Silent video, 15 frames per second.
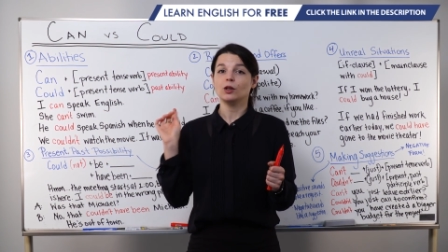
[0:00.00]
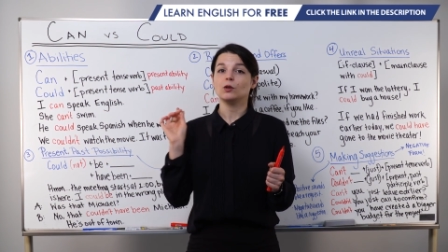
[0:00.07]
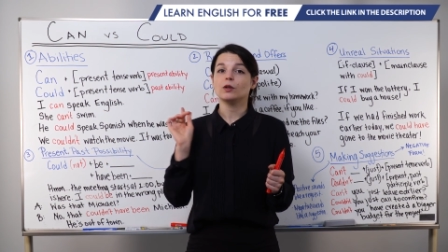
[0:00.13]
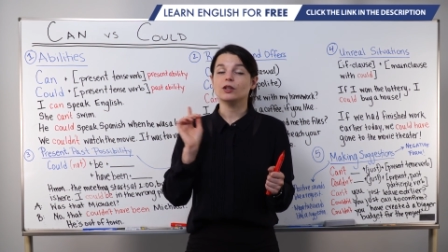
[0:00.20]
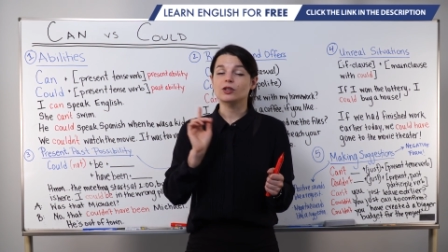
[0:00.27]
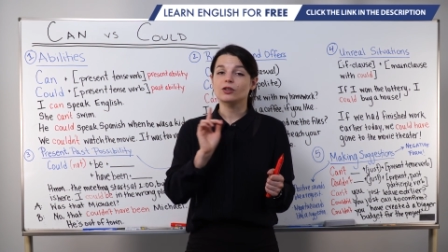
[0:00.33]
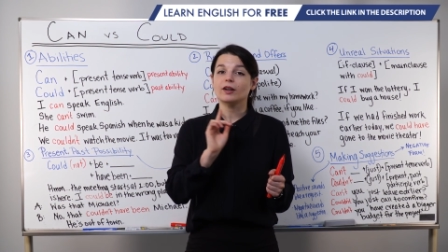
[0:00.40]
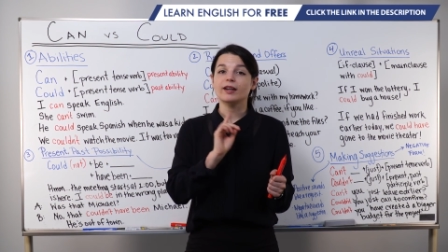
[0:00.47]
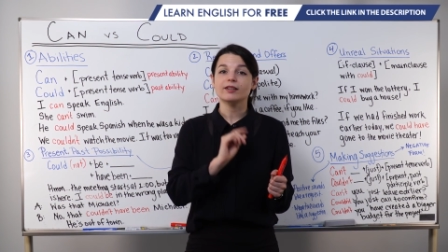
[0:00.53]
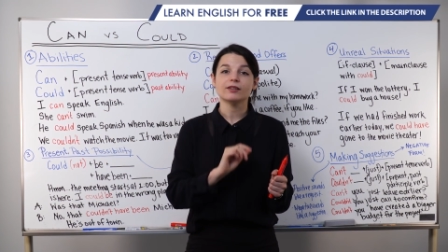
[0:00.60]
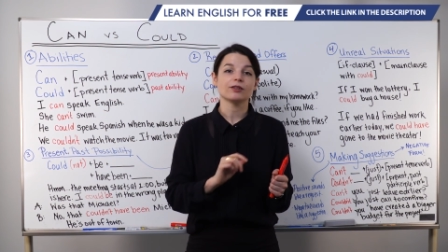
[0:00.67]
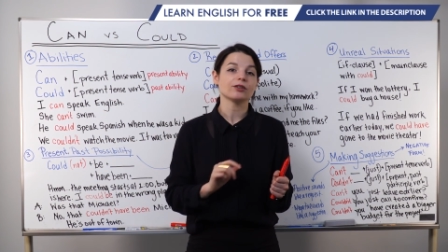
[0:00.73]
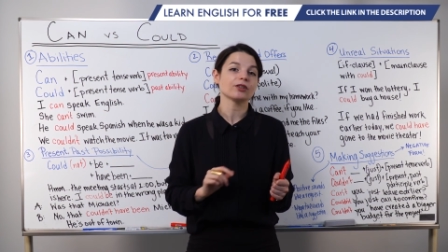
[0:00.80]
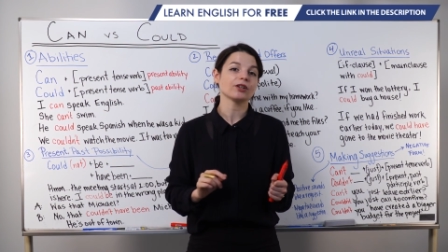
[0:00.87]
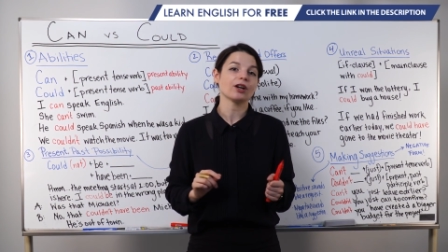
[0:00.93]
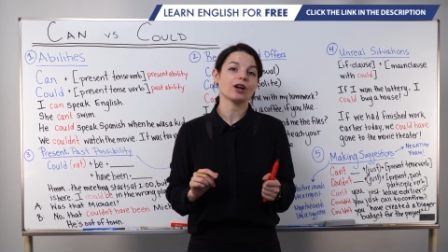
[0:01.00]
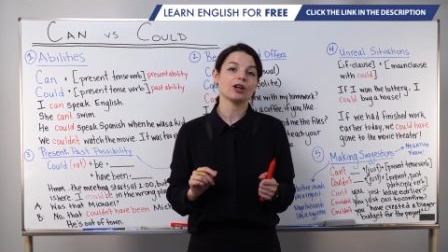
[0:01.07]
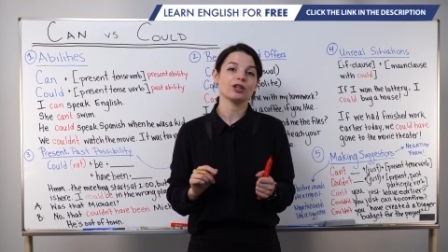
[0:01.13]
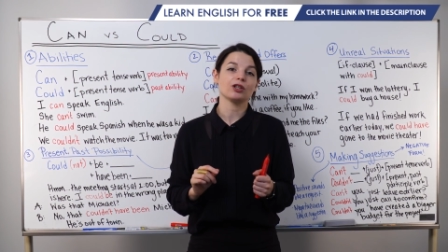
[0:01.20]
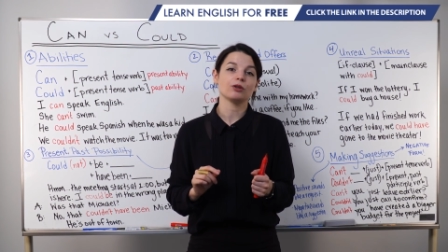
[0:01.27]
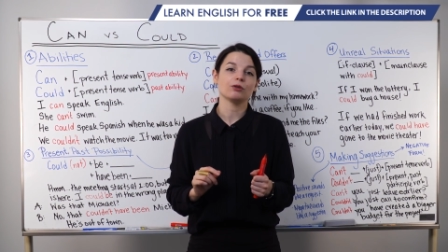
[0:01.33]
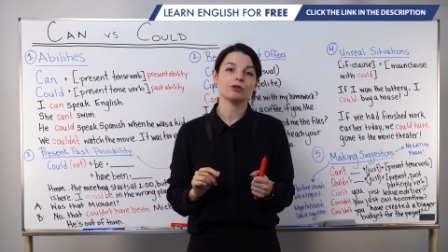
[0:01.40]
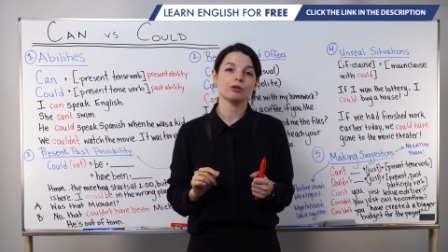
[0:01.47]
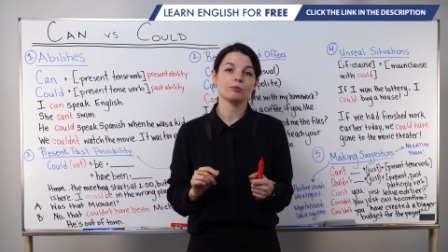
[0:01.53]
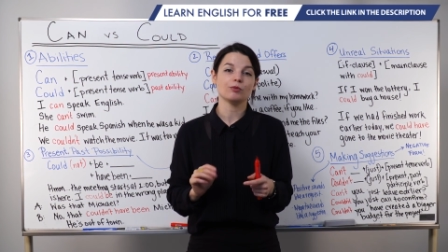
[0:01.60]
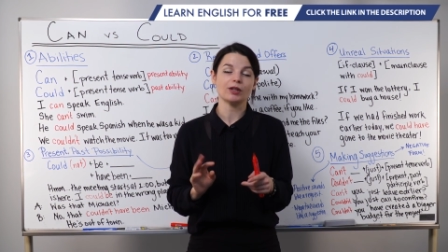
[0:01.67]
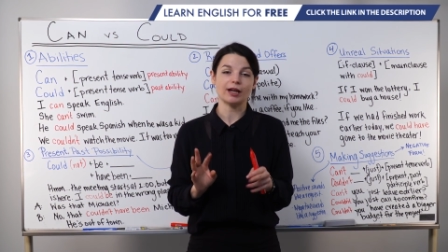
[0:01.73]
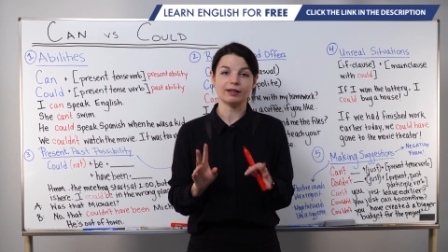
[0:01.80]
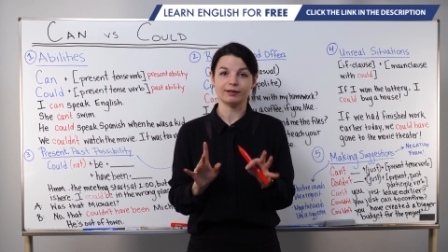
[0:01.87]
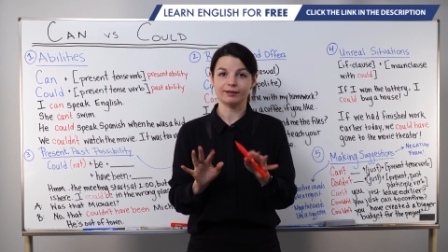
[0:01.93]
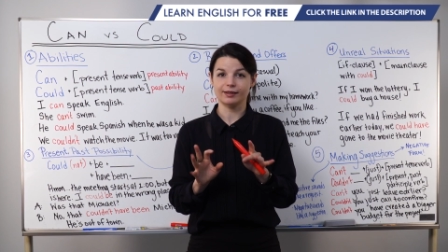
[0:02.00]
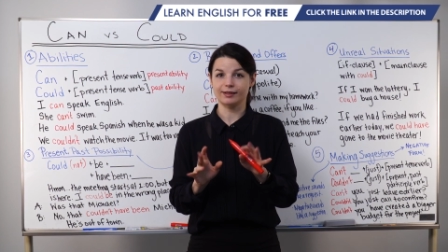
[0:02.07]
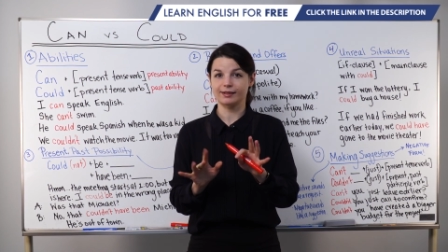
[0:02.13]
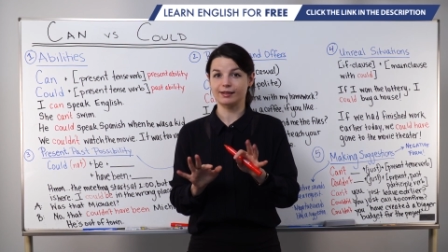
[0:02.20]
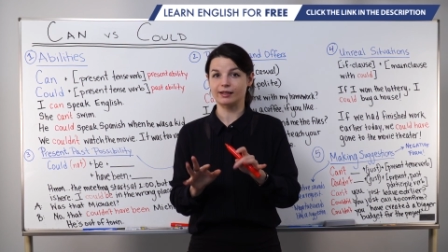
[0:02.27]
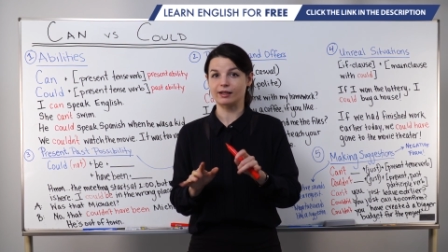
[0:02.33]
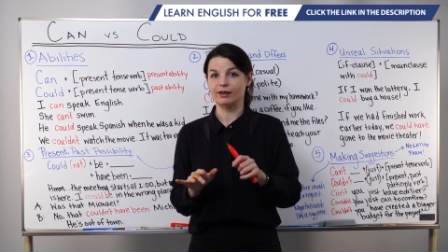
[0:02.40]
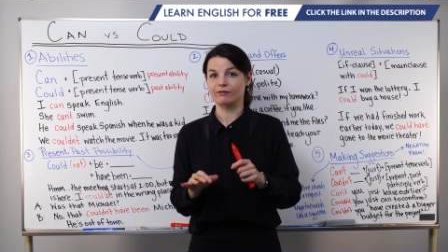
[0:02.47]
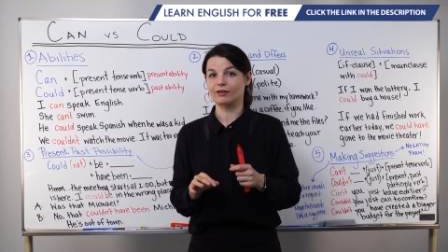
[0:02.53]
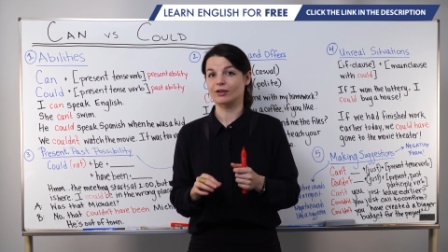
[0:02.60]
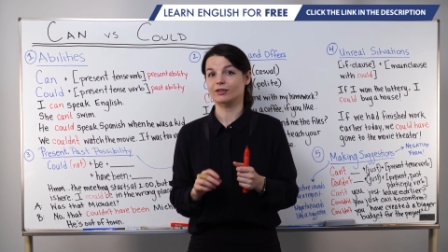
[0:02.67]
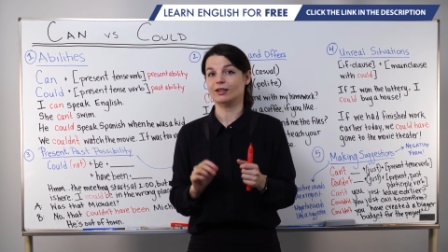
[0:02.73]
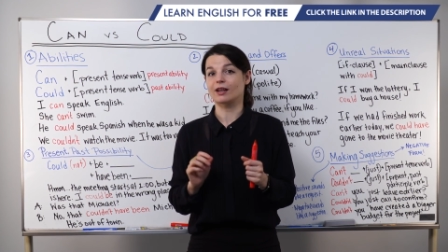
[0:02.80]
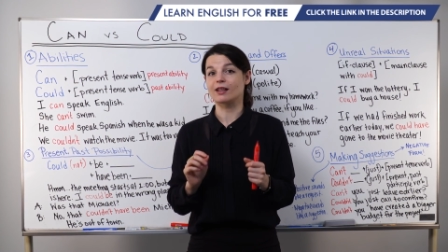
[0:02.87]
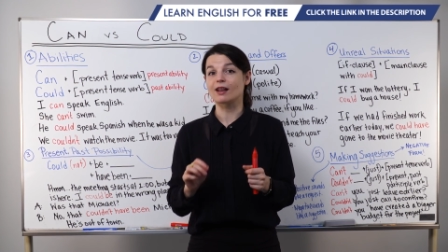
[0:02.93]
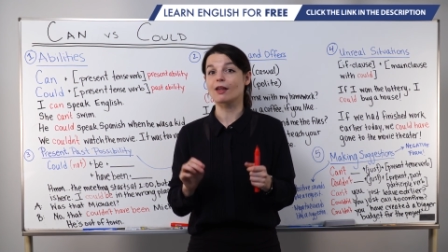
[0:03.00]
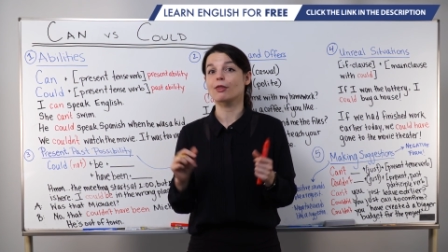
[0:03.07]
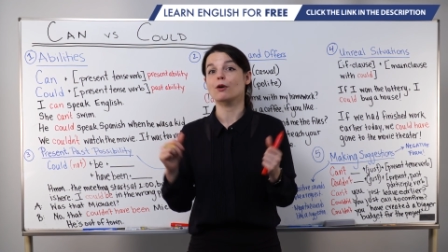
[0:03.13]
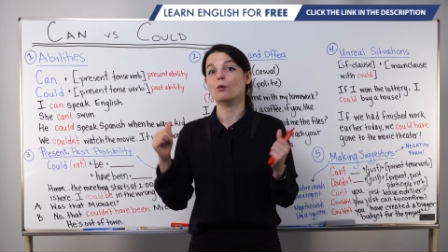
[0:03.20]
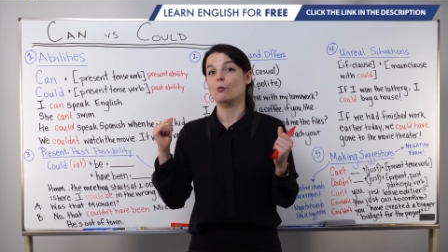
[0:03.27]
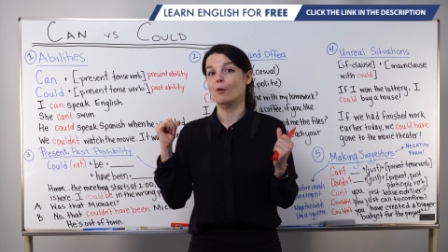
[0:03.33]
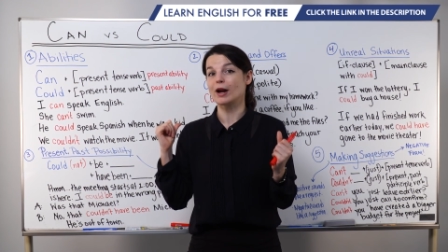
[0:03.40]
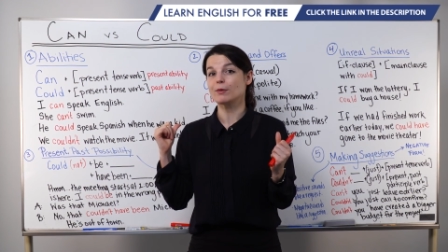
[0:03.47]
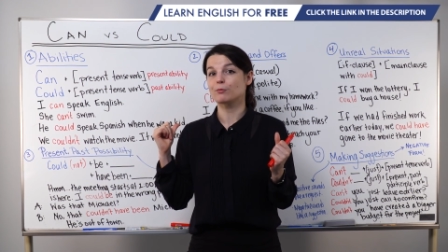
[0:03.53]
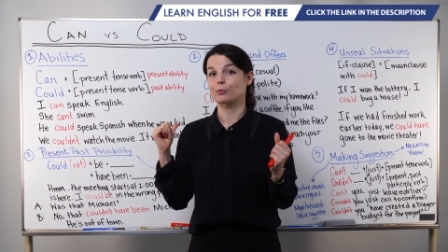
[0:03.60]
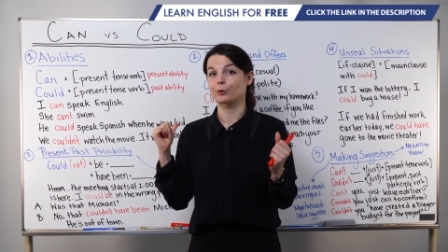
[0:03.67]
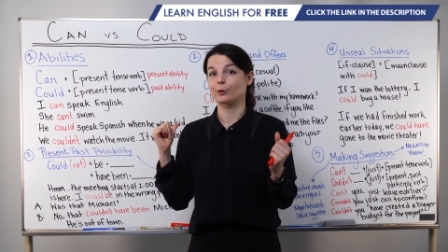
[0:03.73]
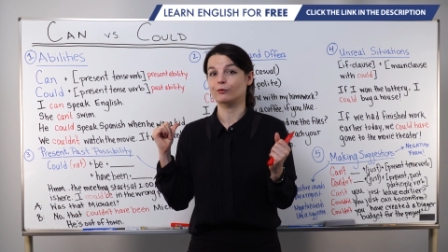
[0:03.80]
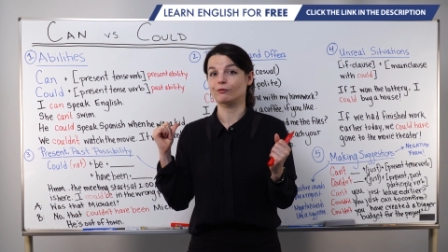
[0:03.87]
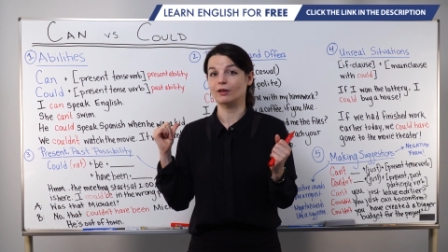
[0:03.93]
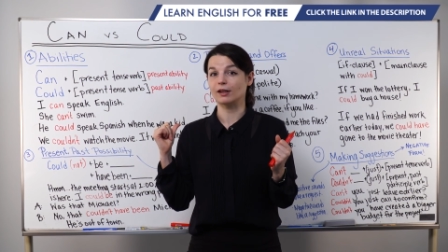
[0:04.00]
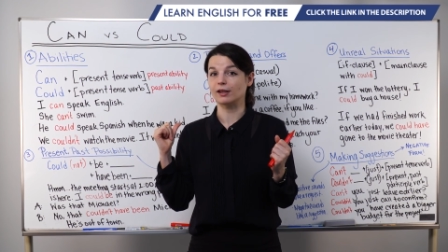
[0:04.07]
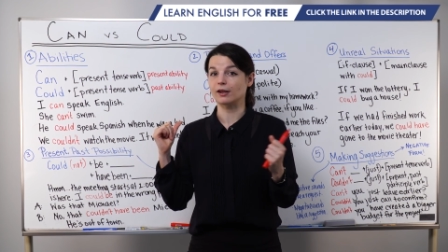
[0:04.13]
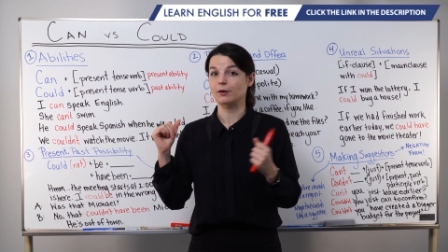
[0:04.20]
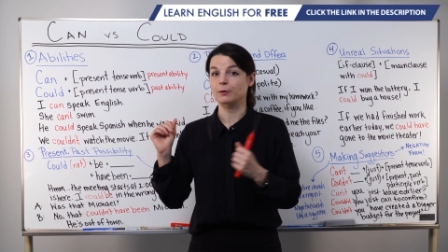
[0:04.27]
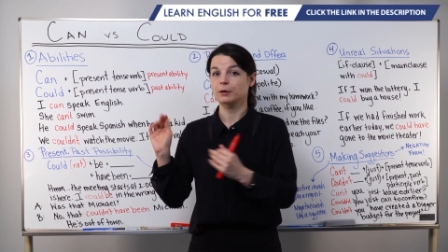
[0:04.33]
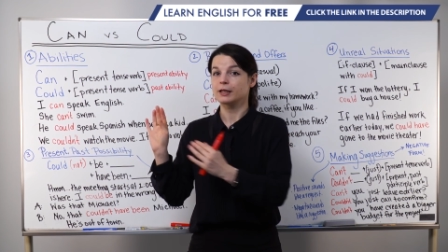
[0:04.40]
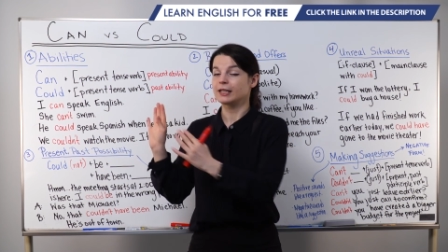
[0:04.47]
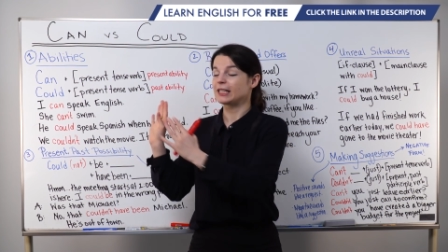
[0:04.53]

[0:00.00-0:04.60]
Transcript: you can try searching our YouTube channel to see if there's another whiteboard video